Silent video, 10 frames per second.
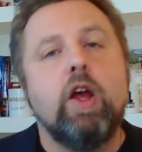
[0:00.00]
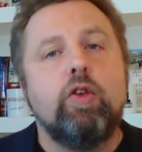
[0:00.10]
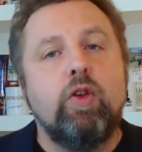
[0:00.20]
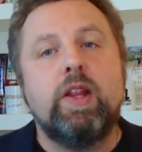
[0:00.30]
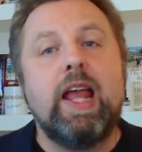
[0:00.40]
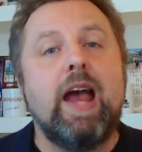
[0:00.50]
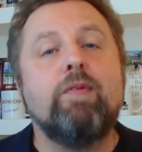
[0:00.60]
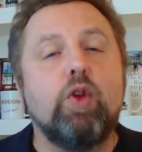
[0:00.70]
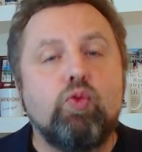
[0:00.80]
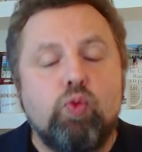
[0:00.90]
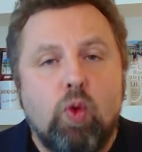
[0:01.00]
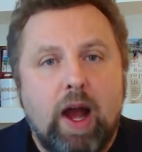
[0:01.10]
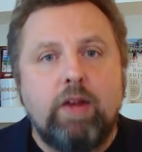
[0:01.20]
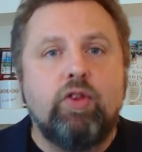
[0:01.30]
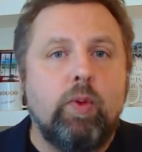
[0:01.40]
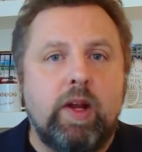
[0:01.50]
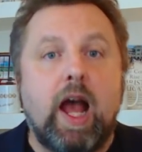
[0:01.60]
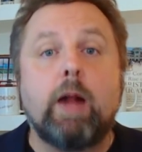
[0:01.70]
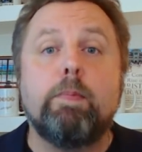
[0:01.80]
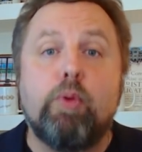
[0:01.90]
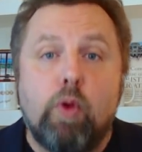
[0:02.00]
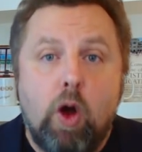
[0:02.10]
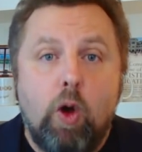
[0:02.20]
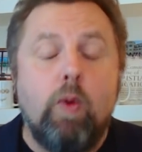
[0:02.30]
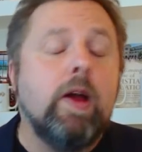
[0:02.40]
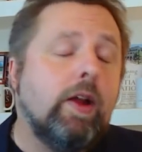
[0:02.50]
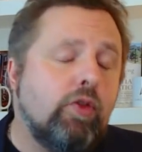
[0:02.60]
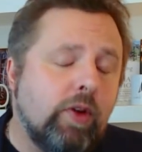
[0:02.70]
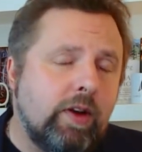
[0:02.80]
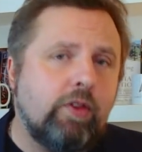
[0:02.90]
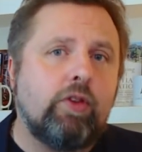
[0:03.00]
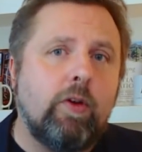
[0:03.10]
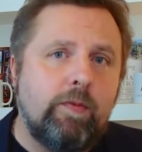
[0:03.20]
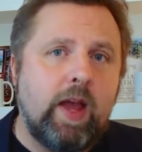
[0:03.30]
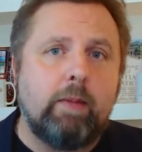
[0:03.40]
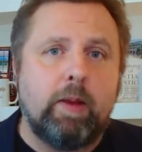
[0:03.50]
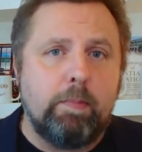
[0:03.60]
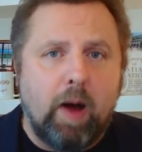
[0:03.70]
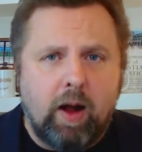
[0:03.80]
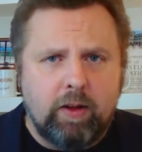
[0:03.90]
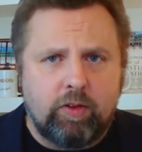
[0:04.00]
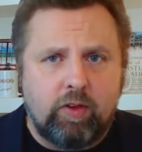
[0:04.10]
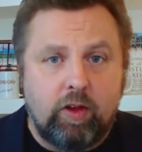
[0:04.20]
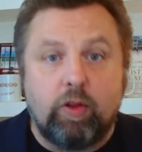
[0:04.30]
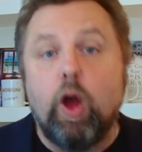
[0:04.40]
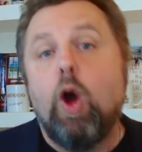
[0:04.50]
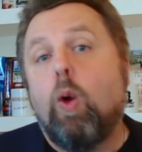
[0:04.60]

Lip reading: Do they have the right to enact pro-traditional family policies?